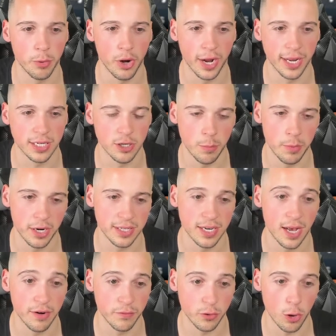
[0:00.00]
what I can tell, but a
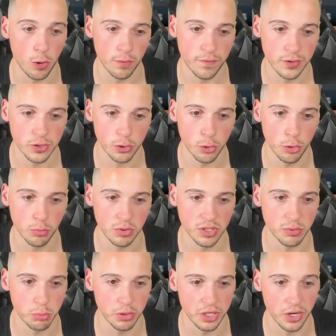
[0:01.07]
ton of gold for Scoot, which
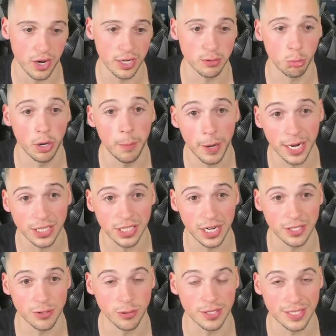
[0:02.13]
is really nice. Rebound
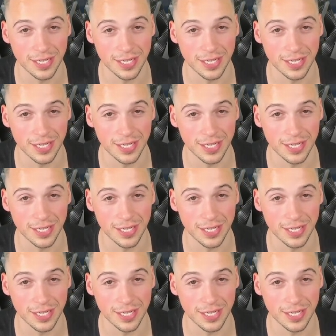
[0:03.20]
chaser at